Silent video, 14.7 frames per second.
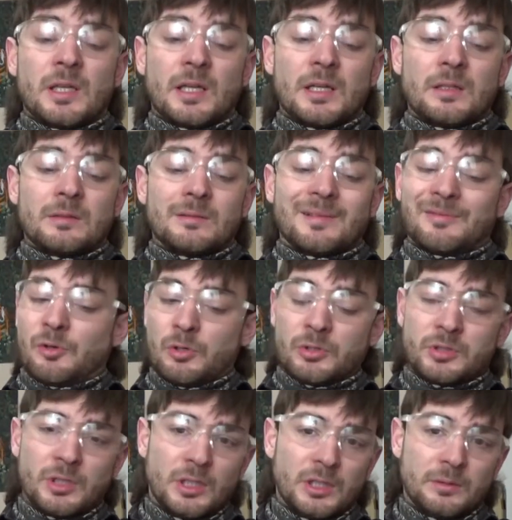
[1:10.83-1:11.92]
And of
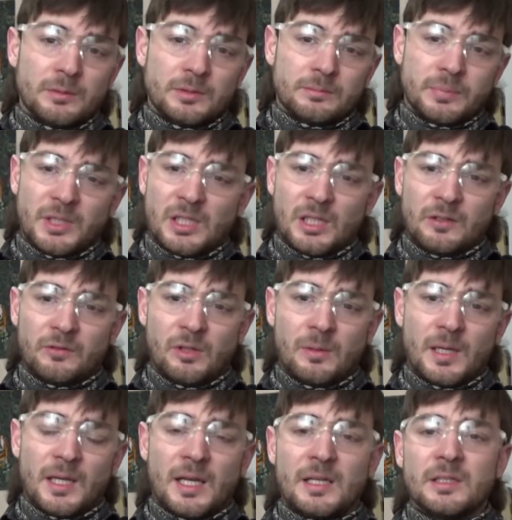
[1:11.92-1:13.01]
course, you need to be careful
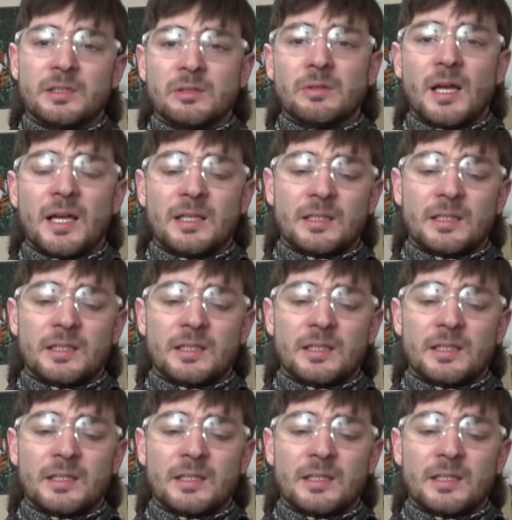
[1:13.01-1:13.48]
about how you do that.